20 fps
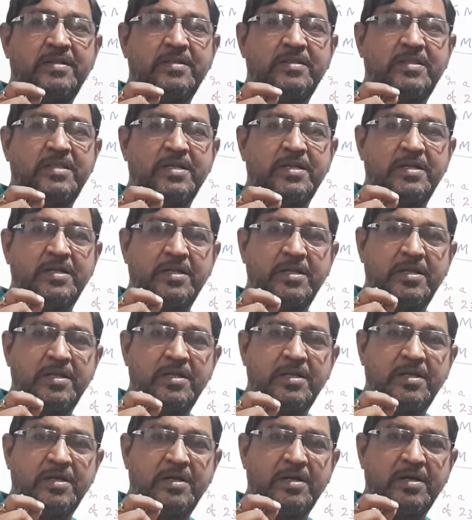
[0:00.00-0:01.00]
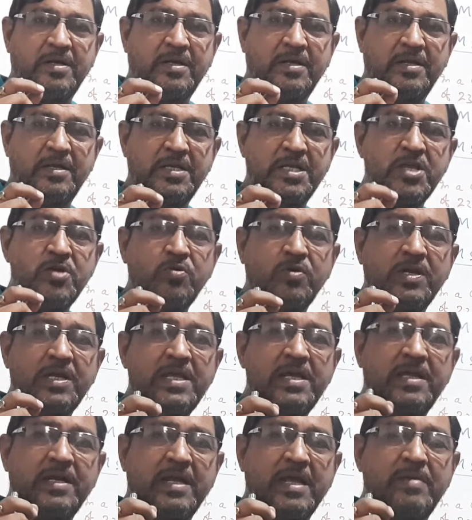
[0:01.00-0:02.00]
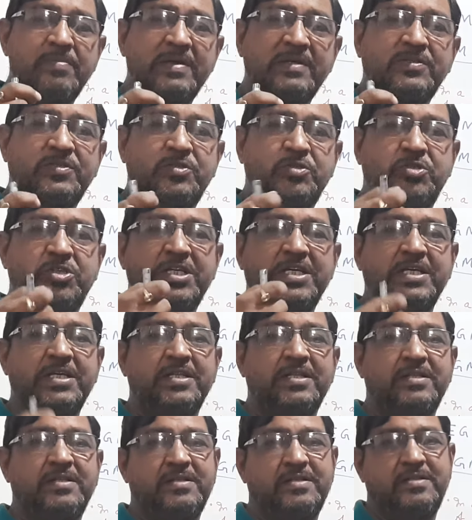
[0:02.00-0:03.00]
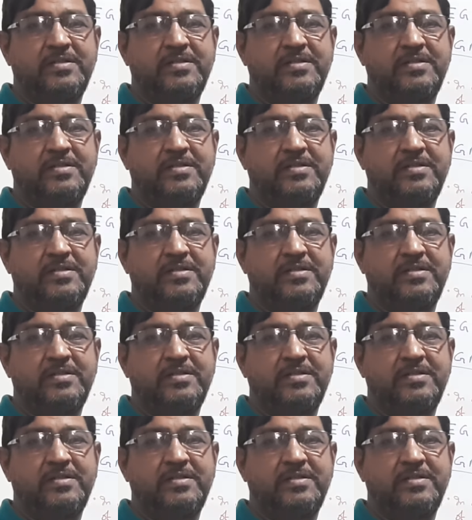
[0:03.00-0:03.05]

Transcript: the nuclear MS gene,